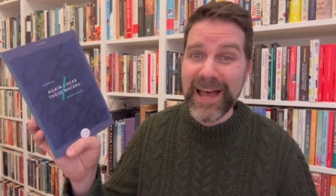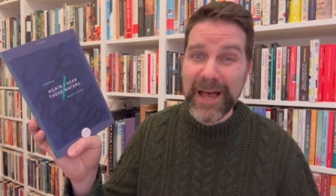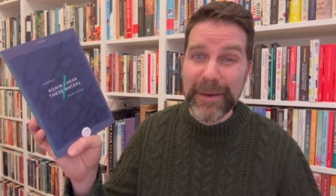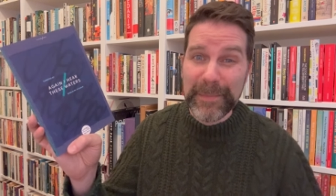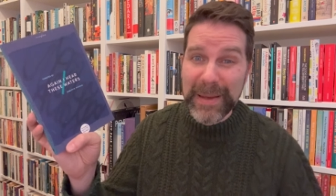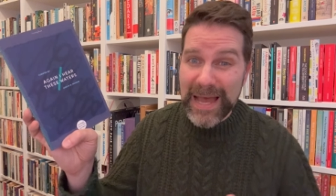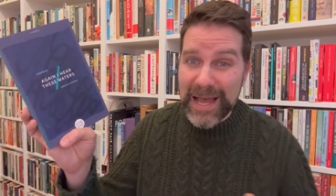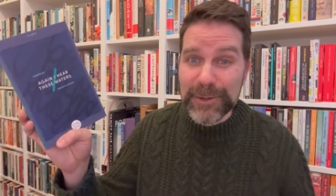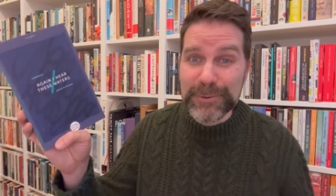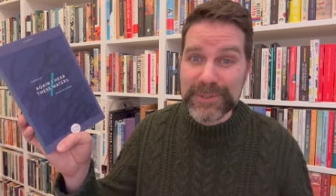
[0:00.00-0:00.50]

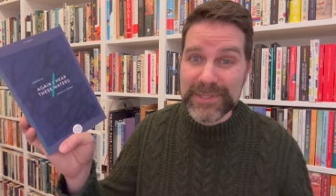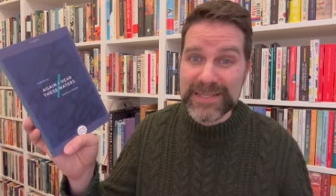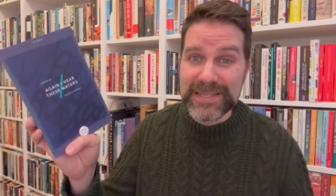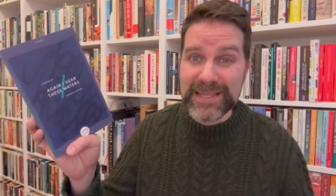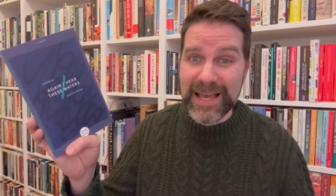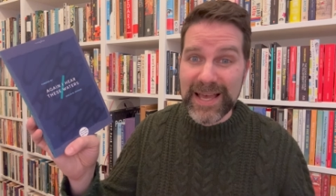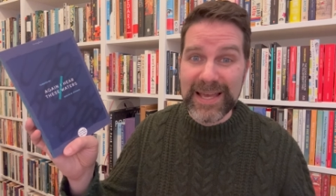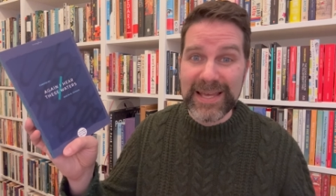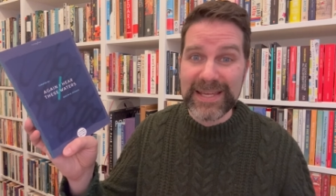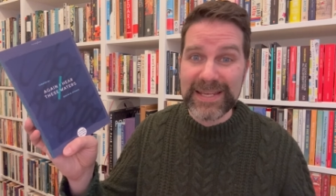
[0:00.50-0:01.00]
um,
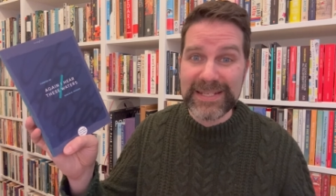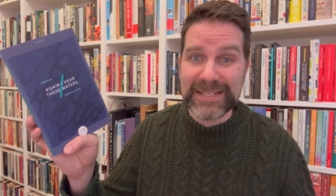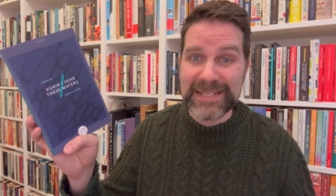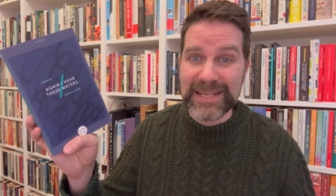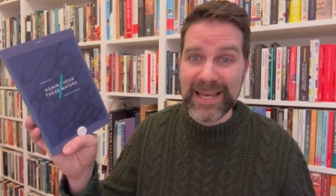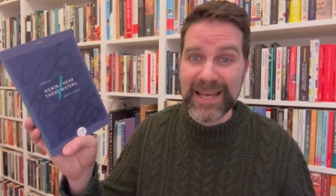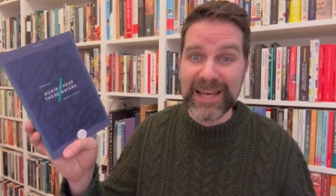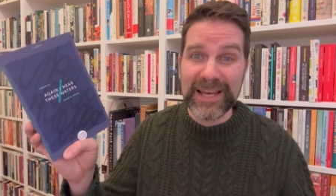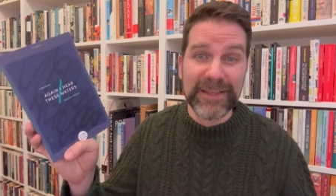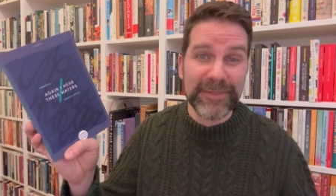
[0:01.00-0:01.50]
outside
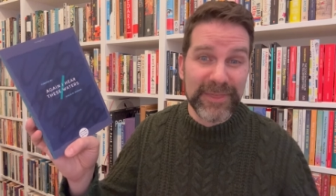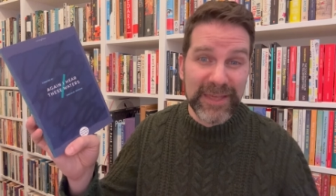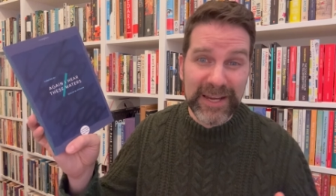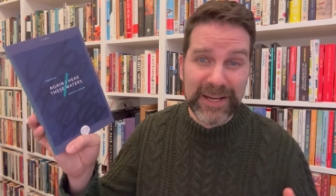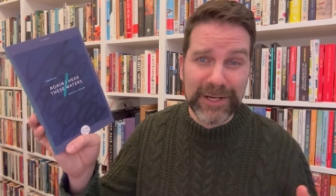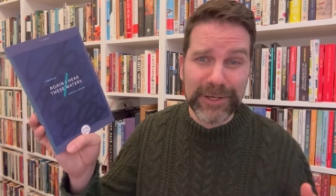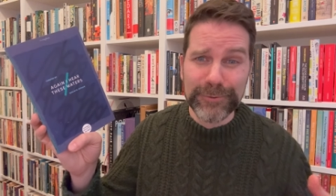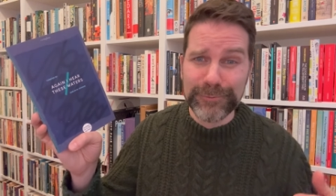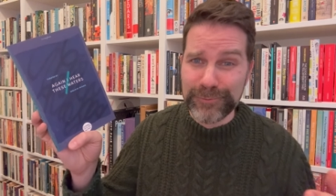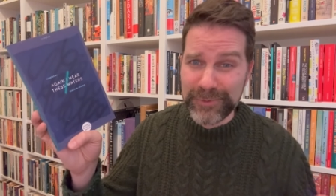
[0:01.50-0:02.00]
uh,
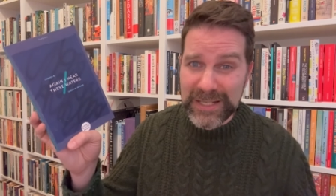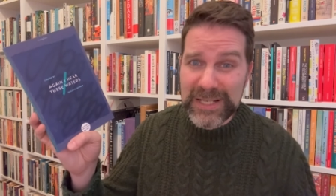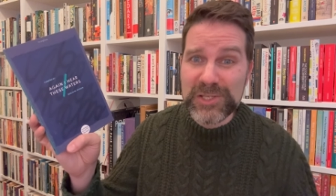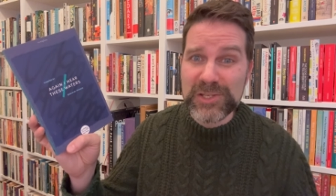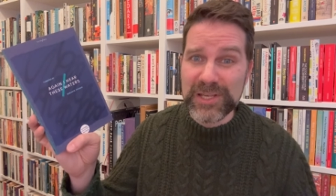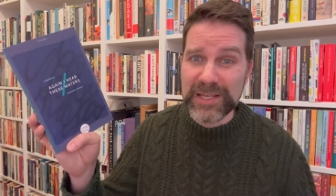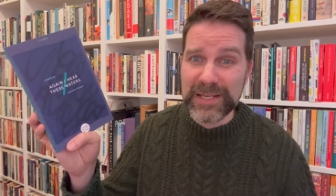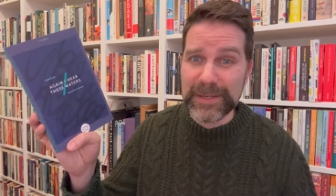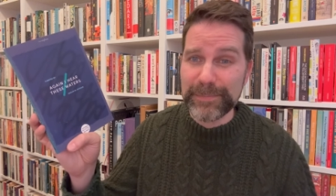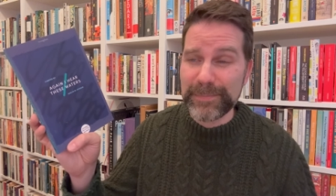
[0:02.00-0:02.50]
their
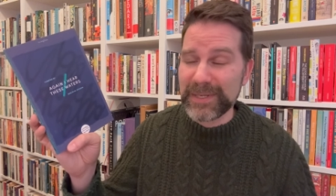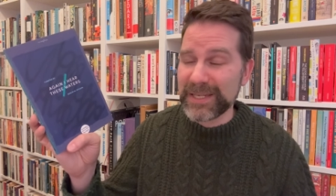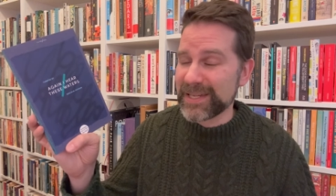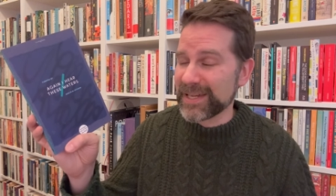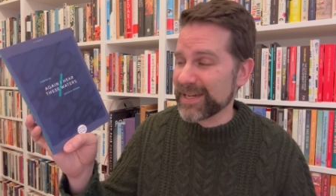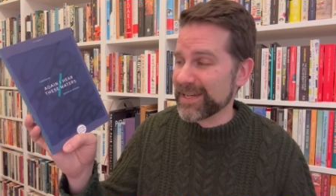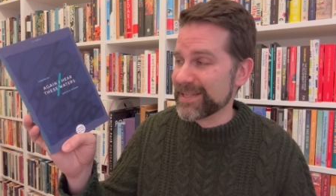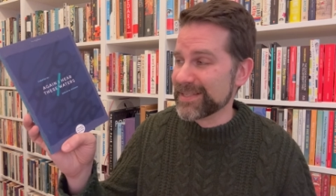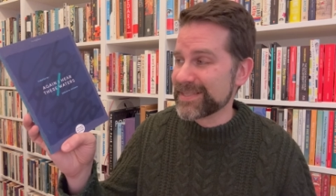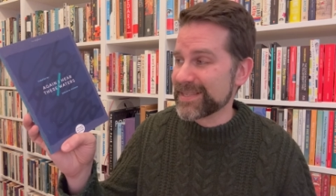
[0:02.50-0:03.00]
region
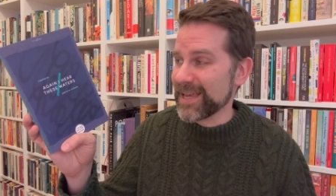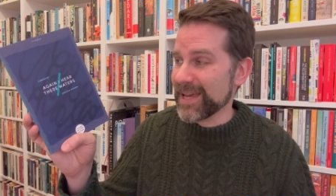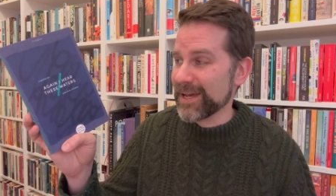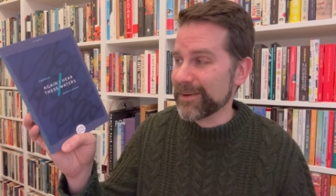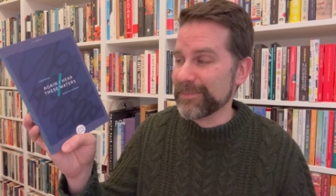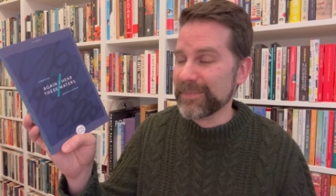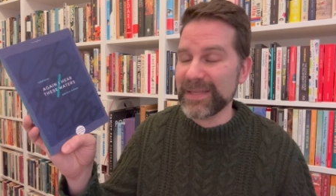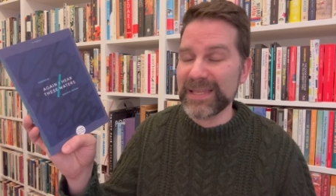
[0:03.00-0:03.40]
because um,